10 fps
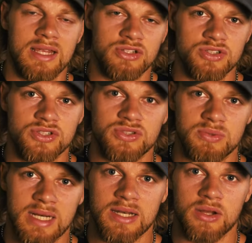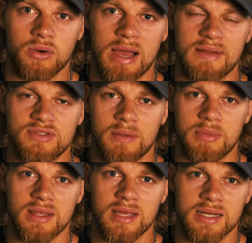It's just when I know I have
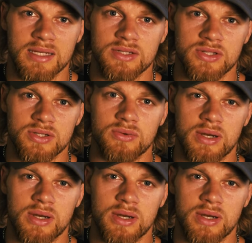something I need to do,